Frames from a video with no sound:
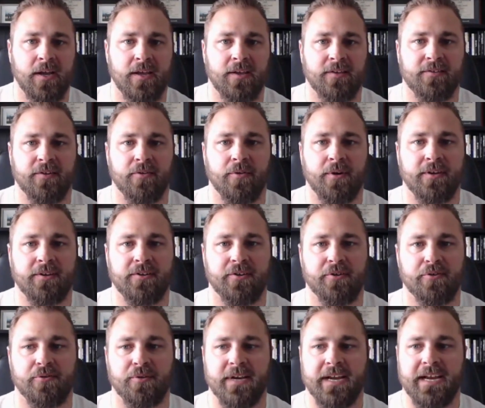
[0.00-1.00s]
is going to
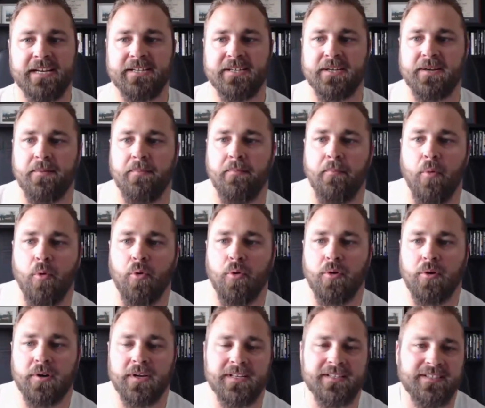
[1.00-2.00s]
create
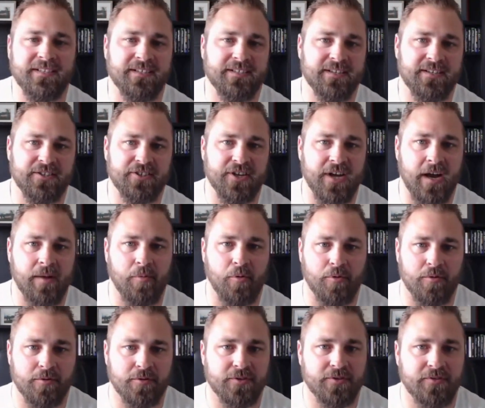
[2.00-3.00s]
more consistent job
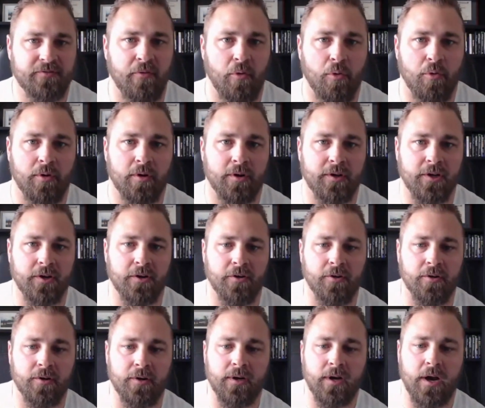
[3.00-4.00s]
orders for
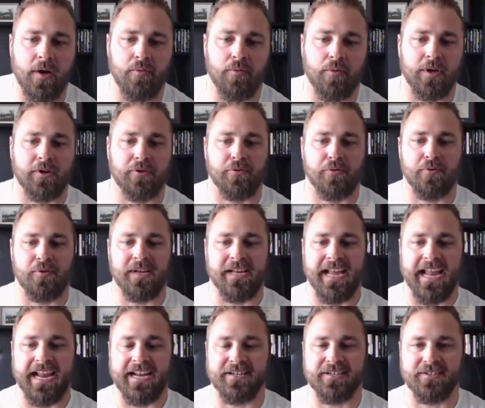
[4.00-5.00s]
your
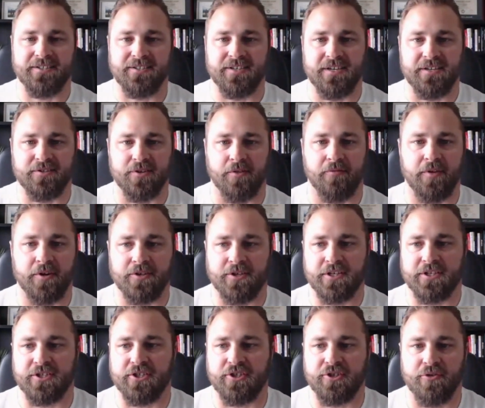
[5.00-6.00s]
recruiting agency. So if you're
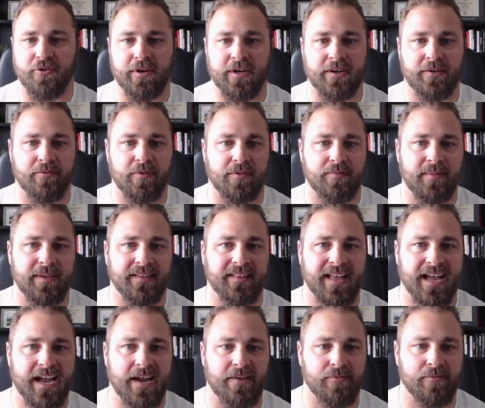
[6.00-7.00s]
just joining with me
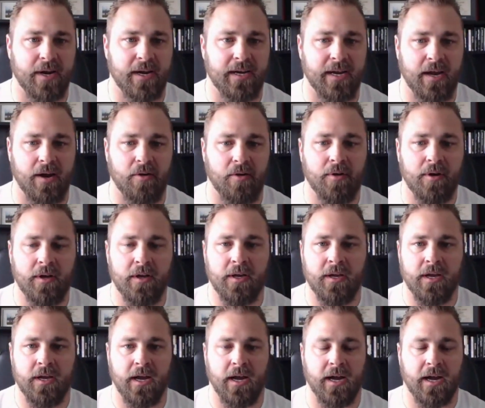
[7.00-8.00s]
live right now,
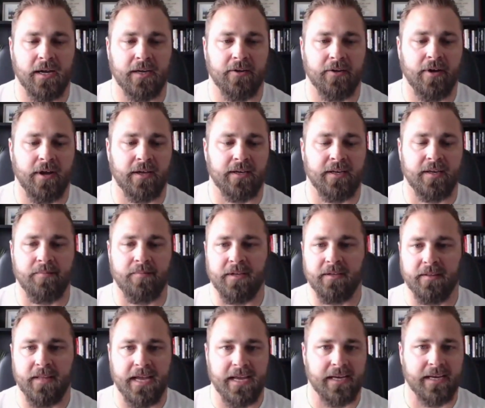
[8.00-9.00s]
uh, go ahead and give me
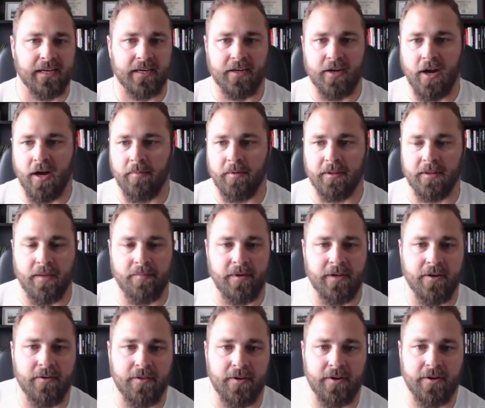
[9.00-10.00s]
a like and a comment. Let me
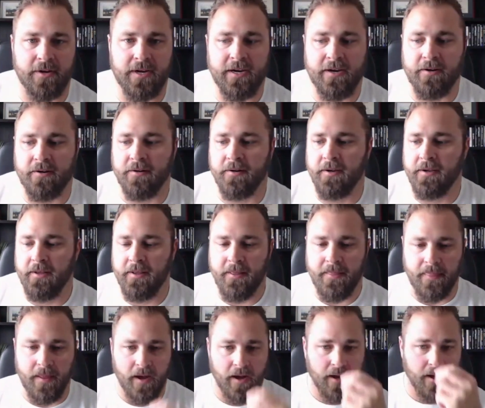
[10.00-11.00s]
know that you're here.
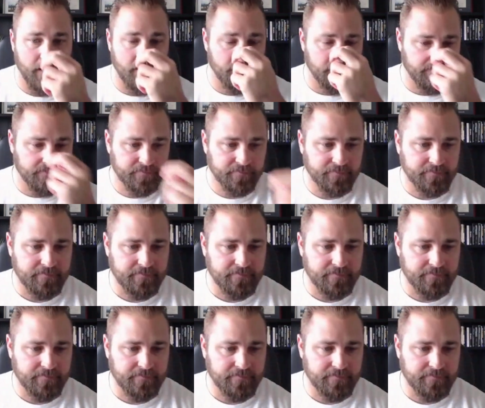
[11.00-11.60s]
Um,